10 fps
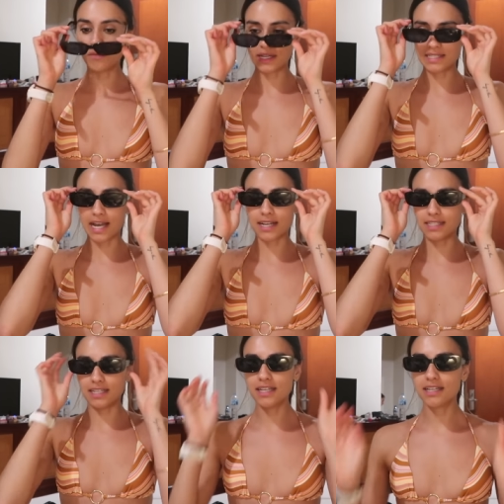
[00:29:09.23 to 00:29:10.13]
my
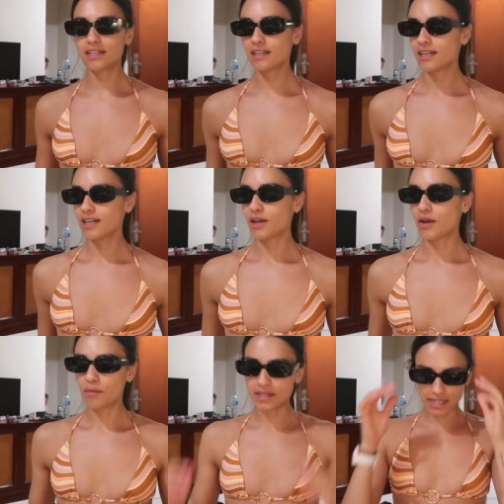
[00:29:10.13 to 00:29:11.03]
tactic
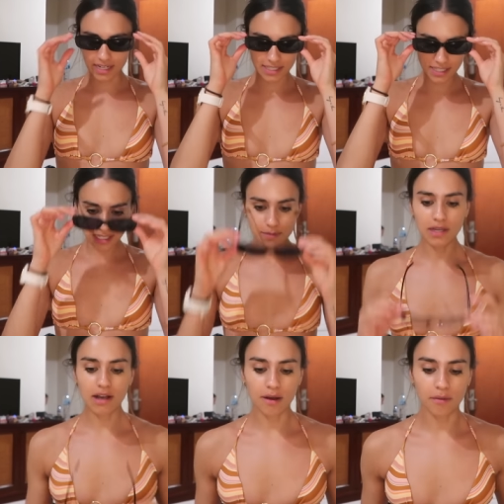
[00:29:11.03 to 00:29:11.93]
has
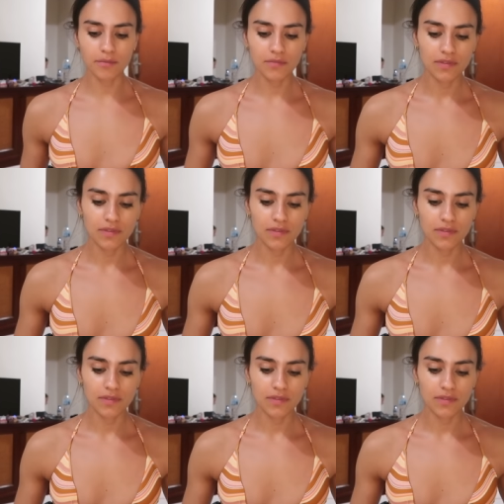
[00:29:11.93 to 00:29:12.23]
become